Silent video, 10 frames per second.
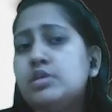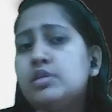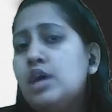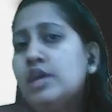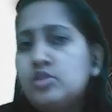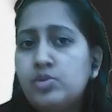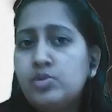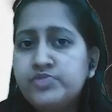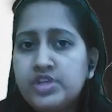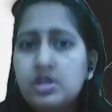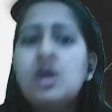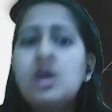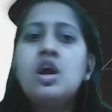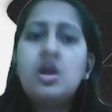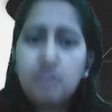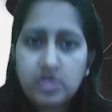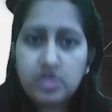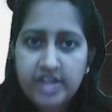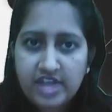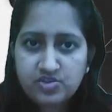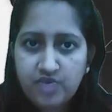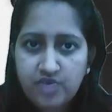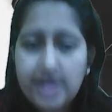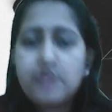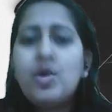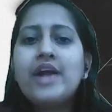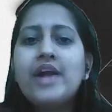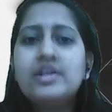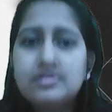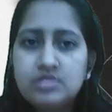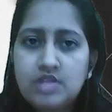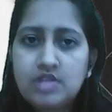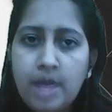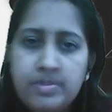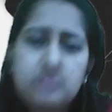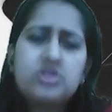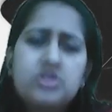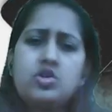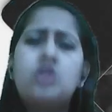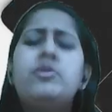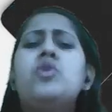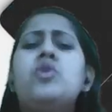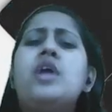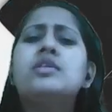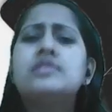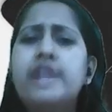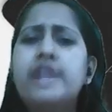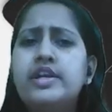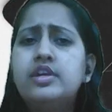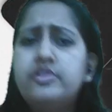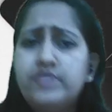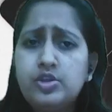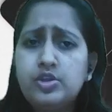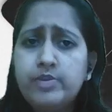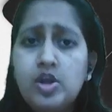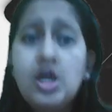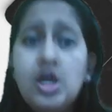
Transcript: other object won't catch fire? Why does this happen? So it's all about understanding the phenomena.